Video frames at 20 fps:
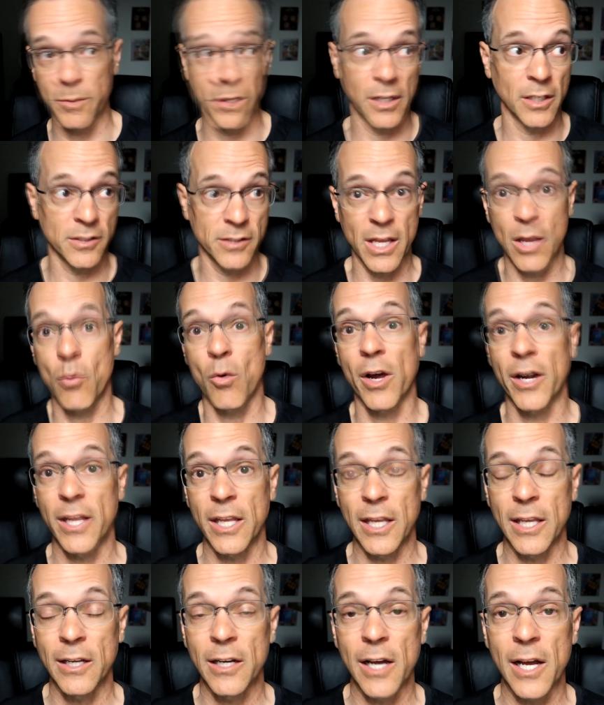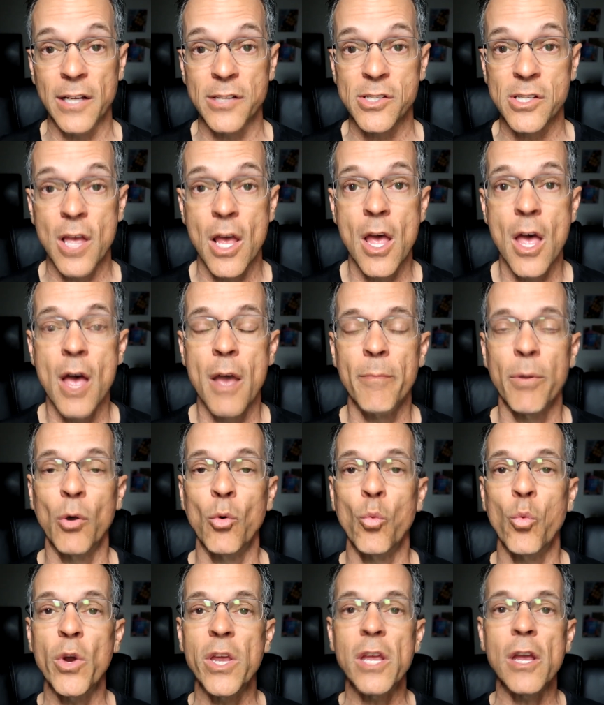because they want to eat us. But
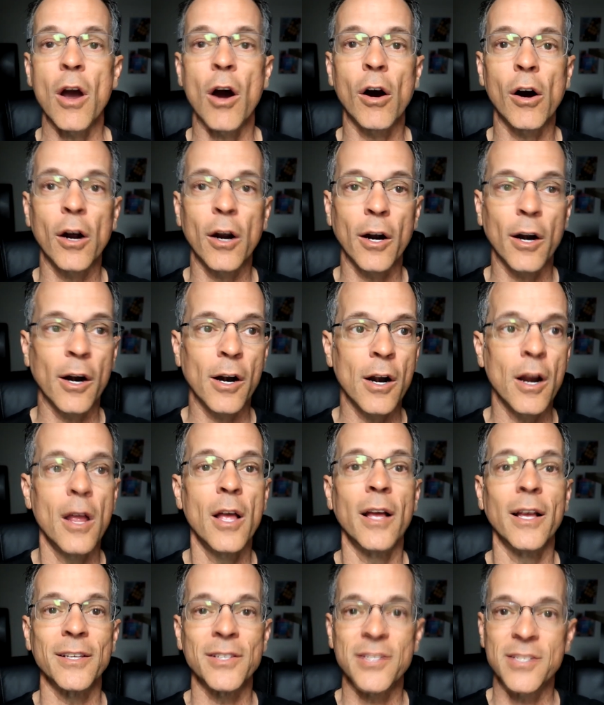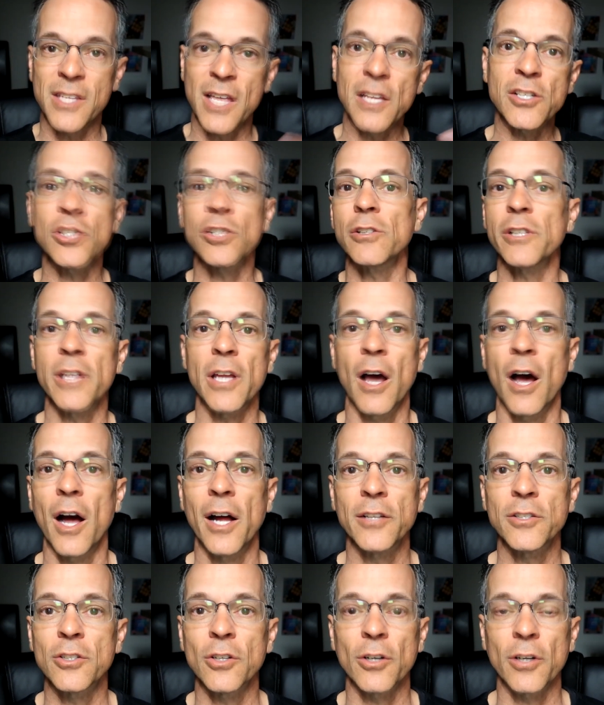we are essentially
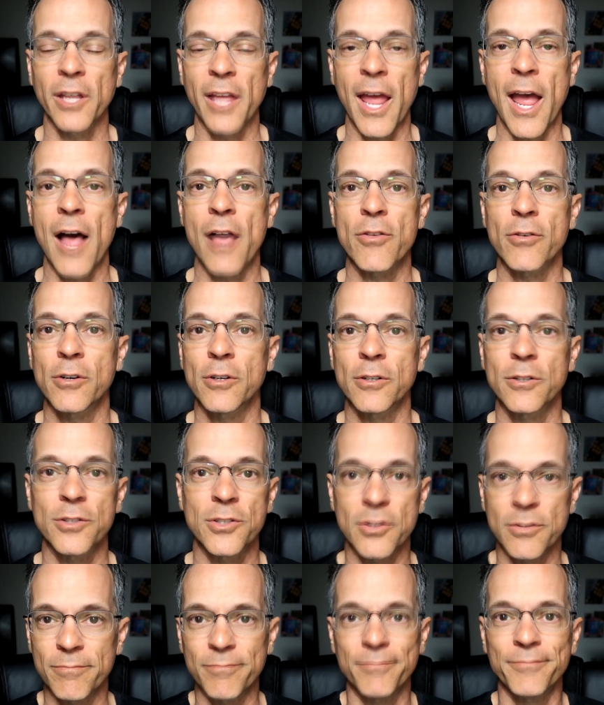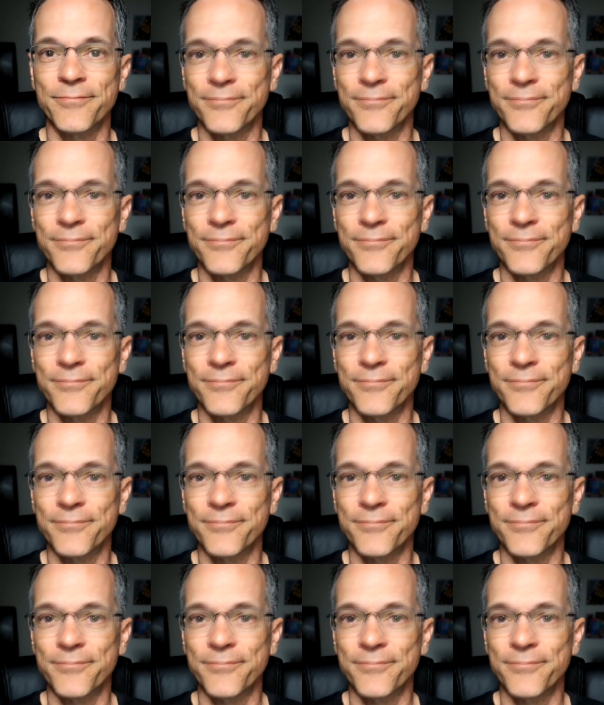hunter-gatherers.